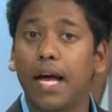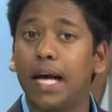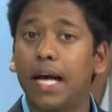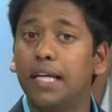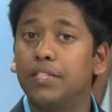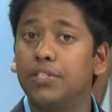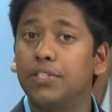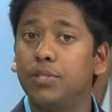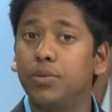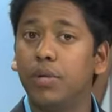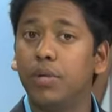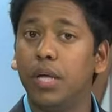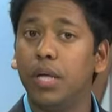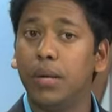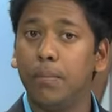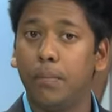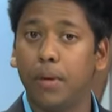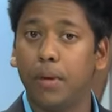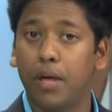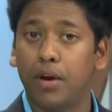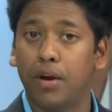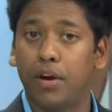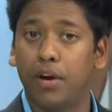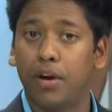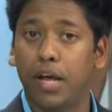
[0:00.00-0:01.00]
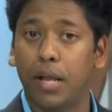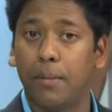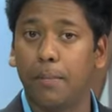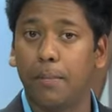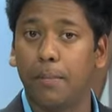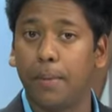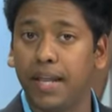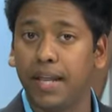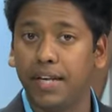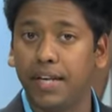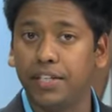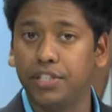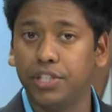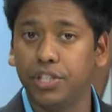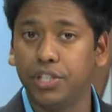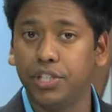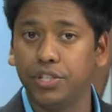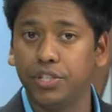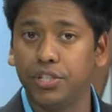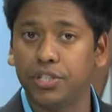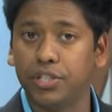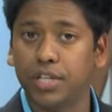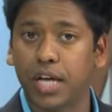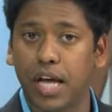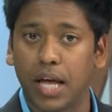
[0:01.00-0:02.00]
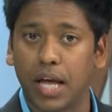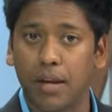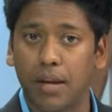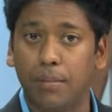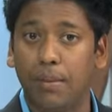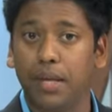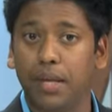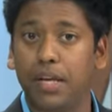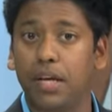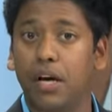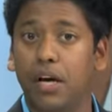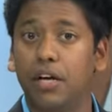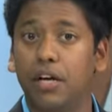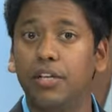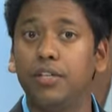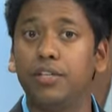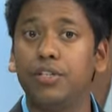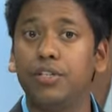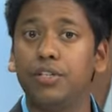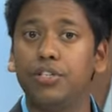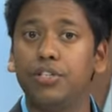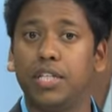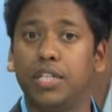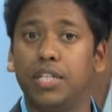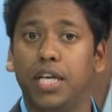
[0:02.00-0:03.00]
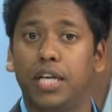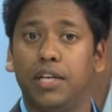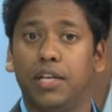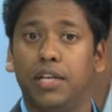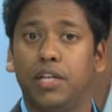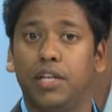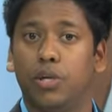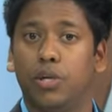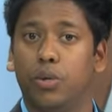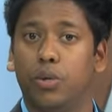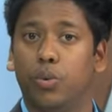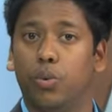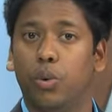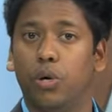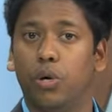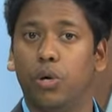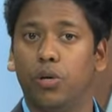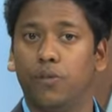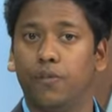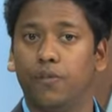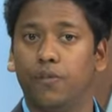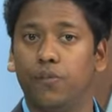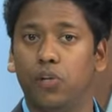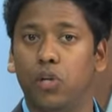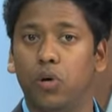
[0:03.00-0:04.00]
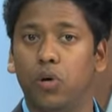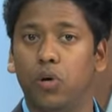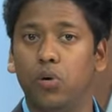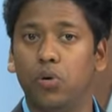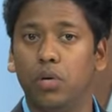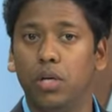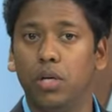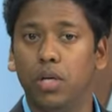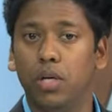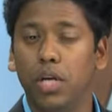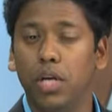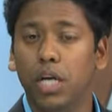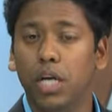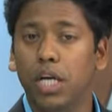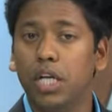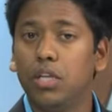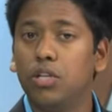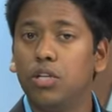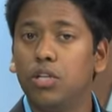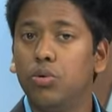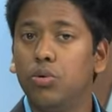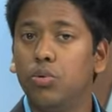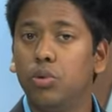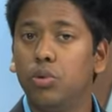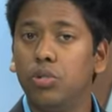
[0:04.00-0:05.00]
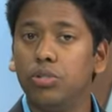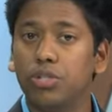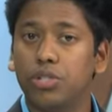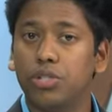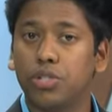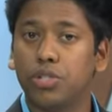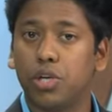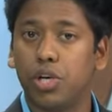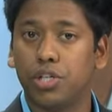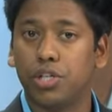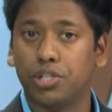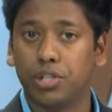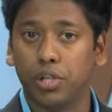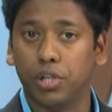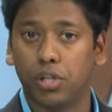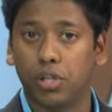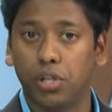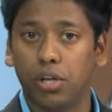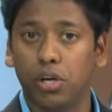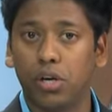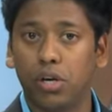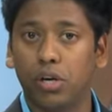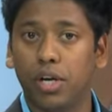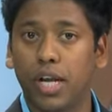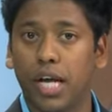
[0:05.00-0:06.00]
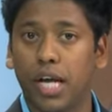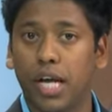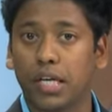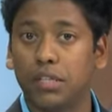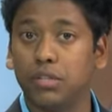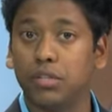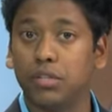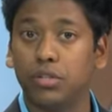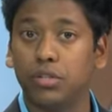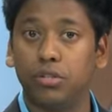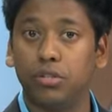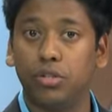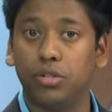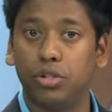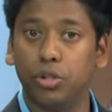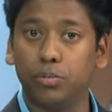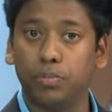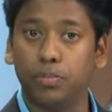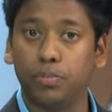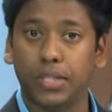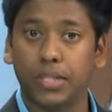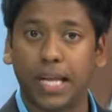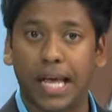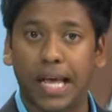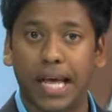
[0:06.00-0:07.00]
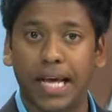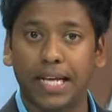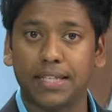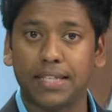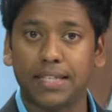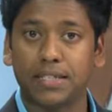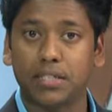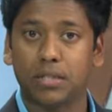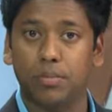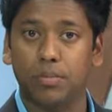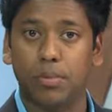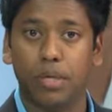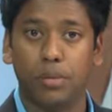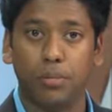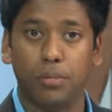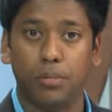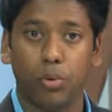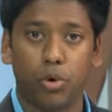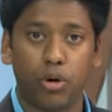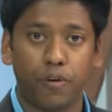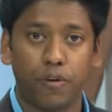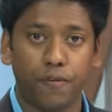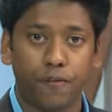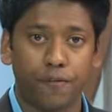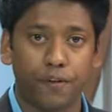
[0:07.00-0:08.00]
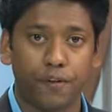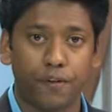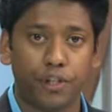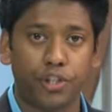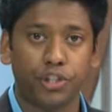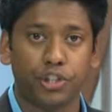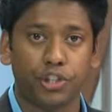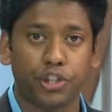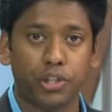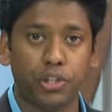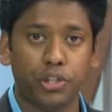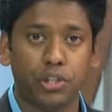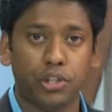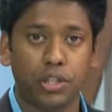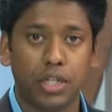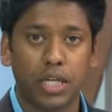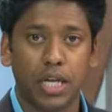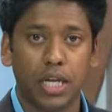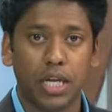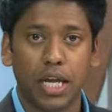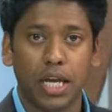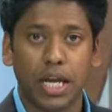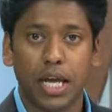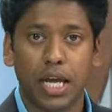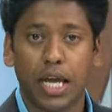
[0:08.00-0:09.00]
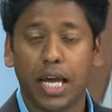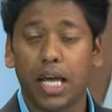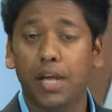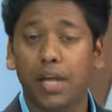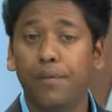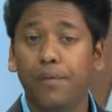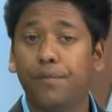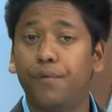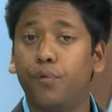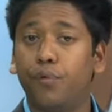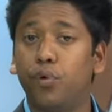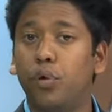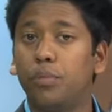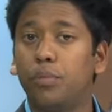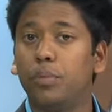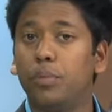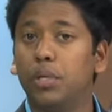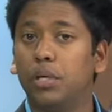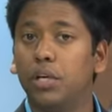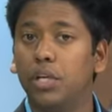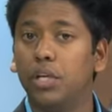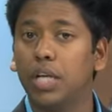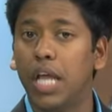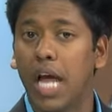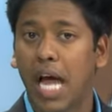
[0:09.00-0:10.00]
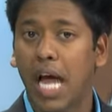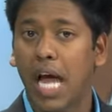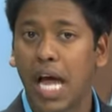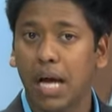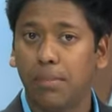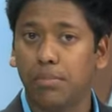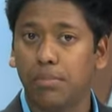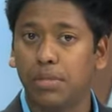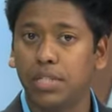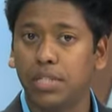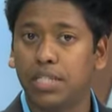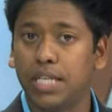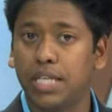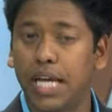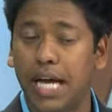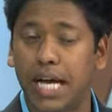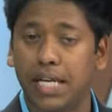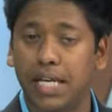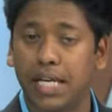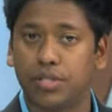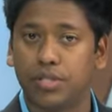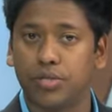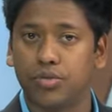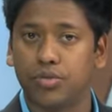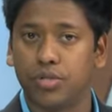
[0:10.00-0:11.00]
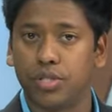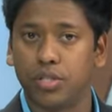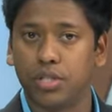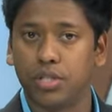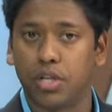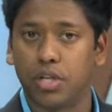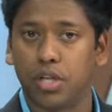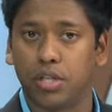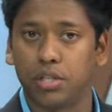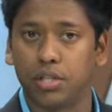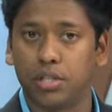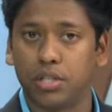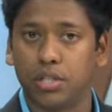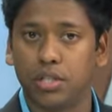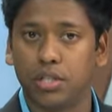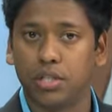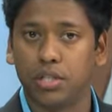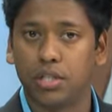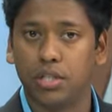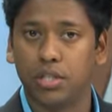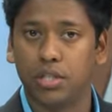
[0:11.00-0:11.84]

As you get better at managing your time and understanding your workflow, you will start to learn how to group tasks to be more efficient and form good habits as a result.